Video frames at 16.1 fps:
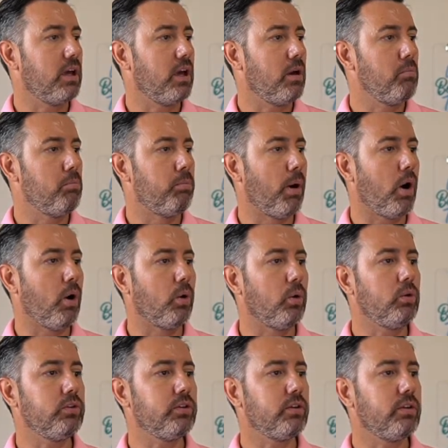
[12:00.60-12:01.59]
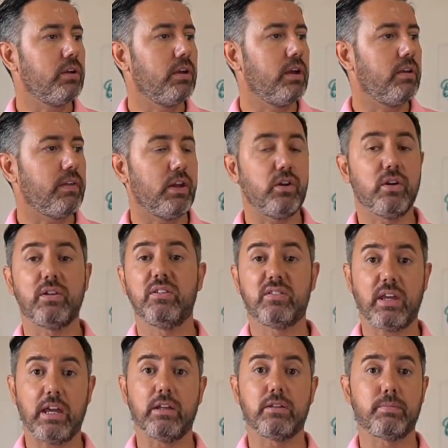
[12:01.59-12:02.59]
bold, then you can
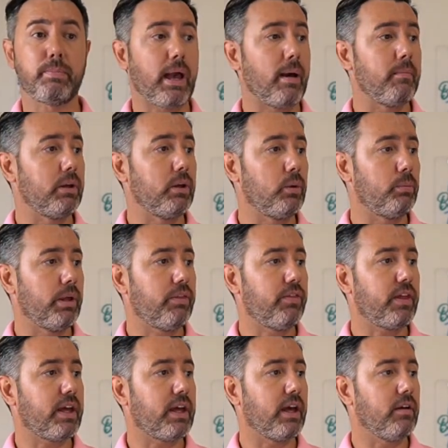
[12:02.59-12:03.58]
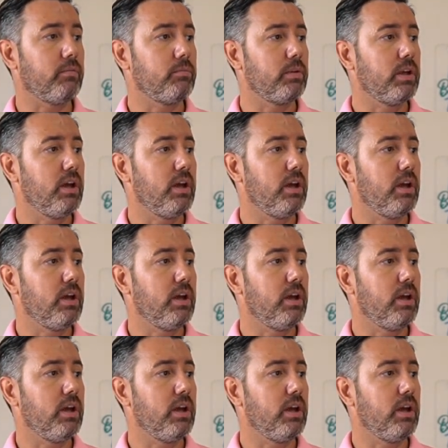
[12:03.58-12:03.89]
see it's become a little bit thicker.